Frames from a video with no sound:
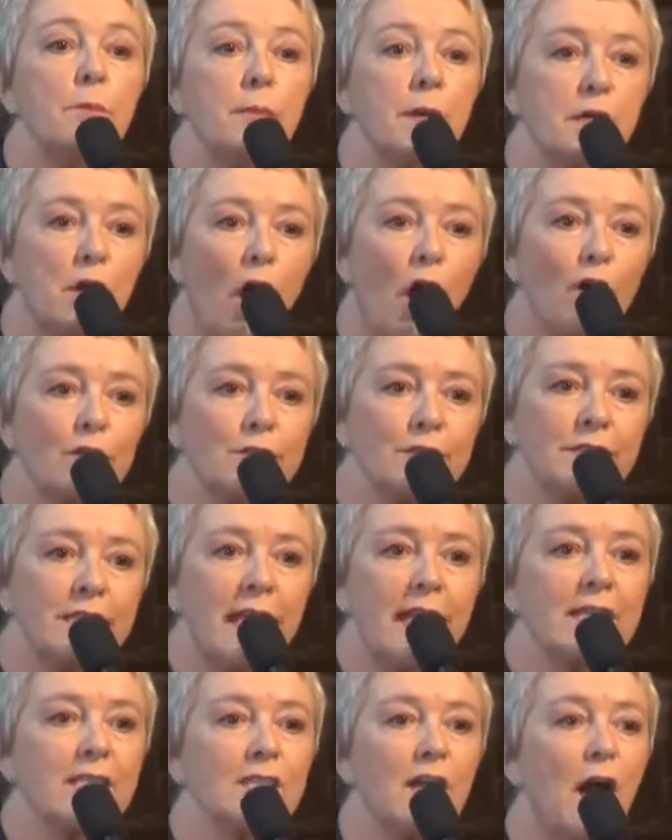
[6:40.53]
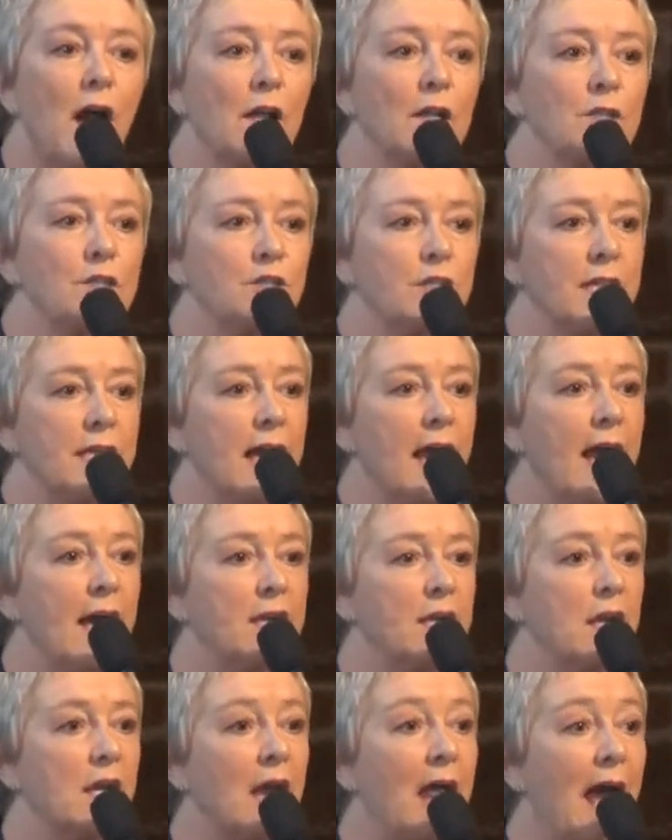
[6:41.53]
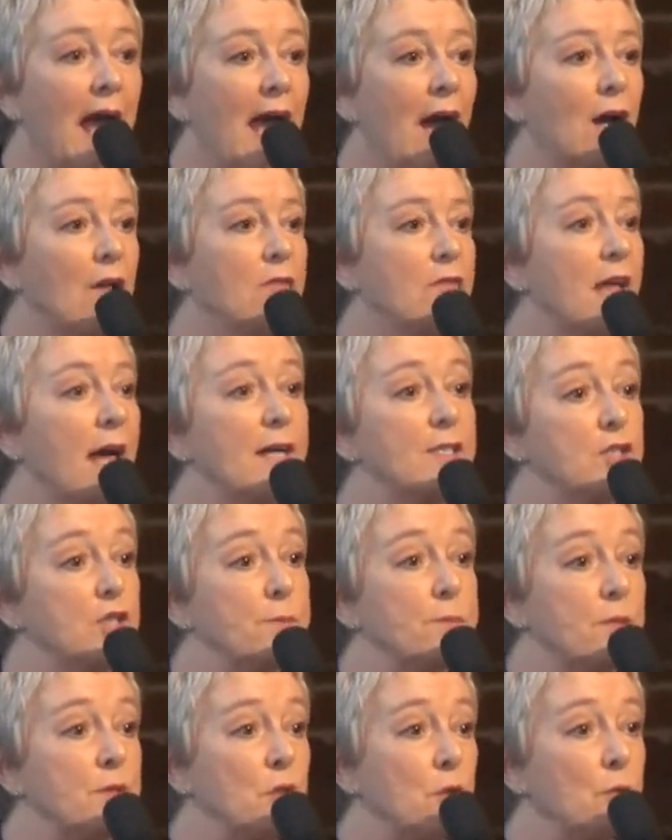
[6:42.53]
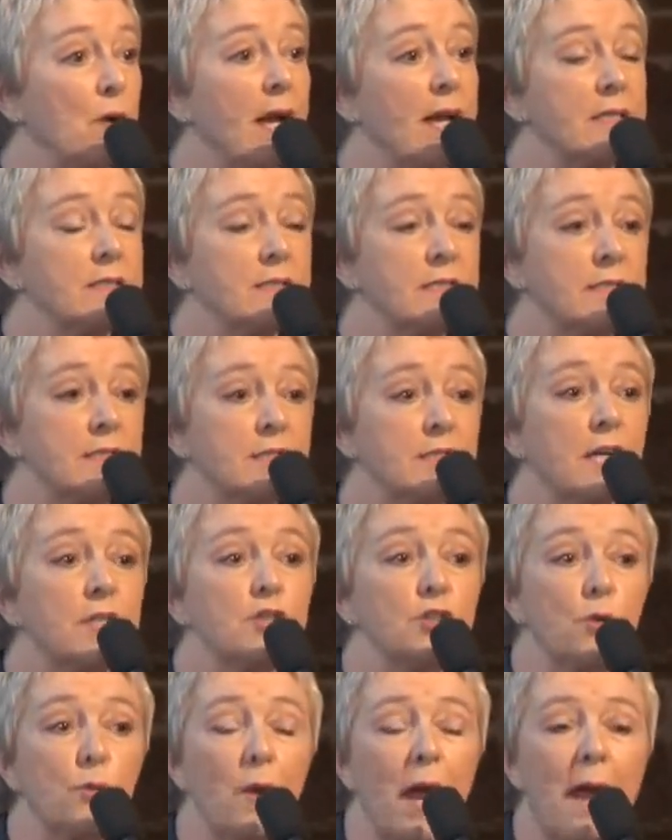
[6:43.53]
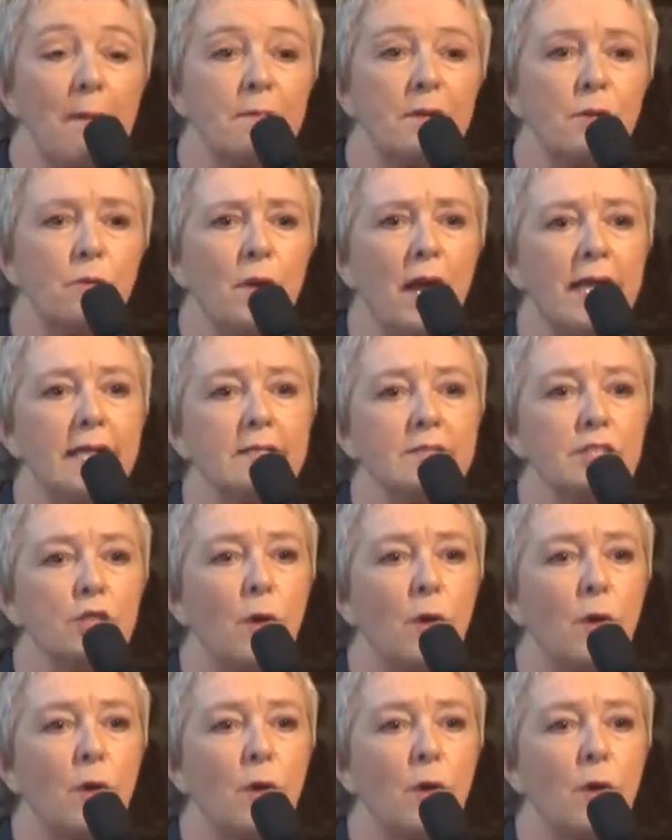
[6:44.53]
because technology had allowed that to progress at such a rapid rate.